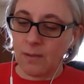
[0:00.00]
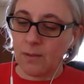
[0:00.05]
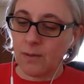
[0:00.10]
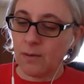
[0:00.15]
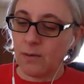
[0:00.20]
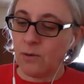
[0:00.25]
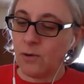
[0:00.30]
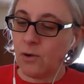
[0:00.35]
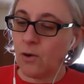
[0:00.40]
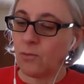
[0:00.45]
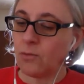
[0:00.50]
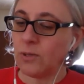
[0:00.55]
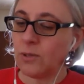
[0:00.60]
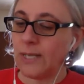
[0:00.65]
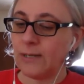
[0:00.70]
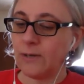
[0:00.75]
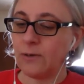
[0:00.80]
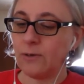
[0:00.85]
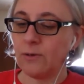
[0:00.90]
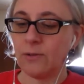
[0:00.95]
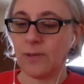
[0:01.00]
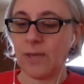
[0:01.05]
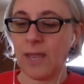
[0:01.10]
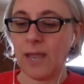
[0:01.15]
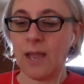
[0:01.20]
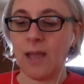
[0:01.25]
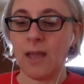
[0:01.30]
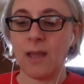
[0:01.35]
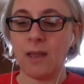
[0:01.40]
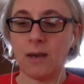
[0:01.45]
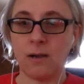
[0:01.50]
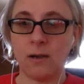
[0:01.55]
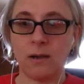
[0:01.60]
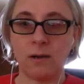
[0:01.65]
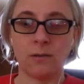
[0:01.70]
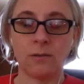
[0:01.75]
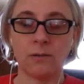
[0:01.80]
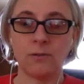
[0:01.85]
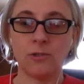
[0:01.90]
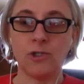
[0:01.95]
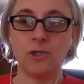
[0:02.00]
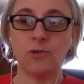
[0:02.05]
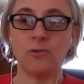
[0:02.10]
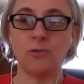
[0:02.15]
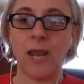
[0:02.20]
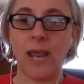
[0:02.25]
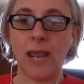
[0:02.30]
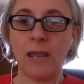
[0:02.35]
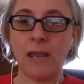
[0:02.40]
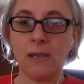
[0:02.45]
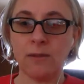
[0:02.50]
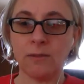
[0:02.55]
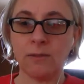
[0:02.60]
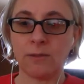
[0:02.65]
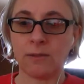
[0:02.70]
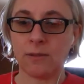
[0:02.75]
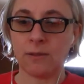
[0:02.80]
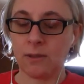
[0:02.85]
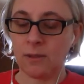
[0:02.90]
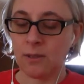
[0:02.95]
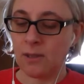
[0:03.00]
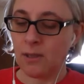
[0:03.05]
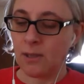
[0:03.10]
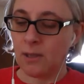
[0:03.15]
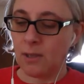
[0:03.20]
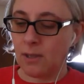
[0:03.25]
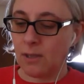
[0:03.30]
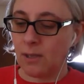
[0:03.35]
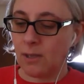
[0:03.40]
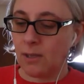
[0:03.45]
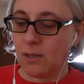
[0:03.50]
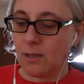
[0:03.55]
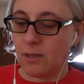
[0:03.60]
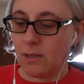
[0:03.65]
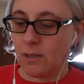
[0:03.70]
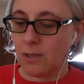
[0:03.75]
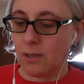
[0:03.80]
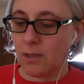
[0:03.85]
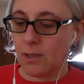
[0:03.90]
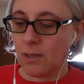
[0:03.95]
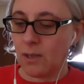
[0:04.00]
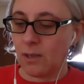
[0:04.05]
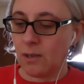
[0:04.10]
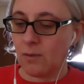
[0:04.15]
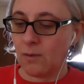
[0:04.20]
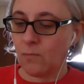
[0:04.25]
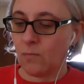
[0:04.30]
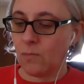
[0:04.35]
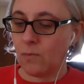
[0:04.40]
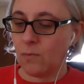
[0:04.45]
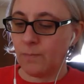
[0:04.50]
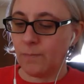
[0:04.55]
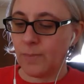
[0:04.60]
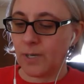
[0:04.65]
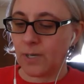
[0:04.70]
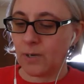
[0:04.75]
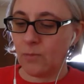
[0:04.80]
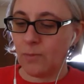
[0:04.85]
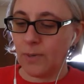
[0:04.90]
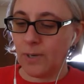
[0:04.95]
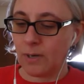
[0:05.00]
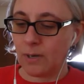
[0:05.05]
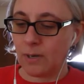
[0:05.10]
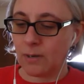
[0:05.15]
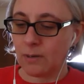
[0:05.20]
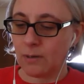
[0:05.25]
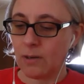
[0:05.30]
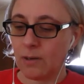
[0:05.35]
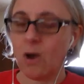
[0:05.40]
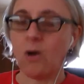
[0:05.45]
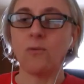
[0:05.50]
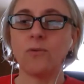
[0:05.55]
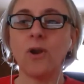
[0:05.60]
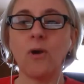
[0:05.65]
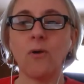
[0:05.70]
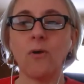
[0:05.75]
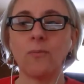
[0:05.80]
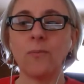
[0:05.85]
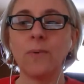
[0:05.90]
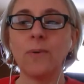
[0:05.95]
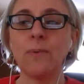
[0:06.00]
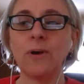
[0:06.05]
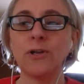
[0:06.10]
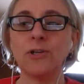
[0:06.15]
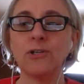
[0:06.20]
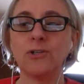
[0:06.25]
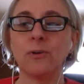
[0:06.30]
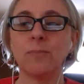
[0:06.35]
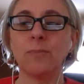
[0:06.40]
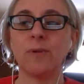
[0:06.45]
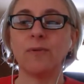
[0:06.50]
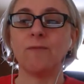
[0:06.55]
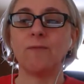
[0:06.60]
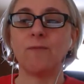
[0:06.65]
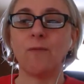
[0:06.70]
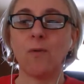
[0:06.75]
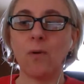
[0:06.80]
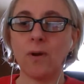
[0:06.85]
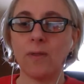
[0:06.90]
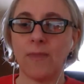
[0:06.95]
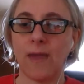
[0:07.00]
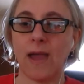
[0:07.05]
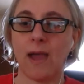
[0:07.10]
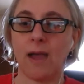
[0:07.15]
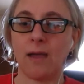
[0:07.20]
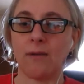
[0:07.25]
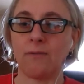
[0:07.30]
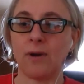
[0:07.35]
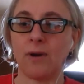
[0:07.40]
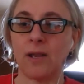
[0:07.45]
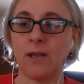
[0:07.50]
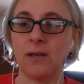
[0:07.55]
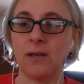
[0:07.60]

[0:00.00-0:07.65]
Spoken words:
No later than June 8th, and we'll pick a winner. Oh, no, we want to do it before that, right?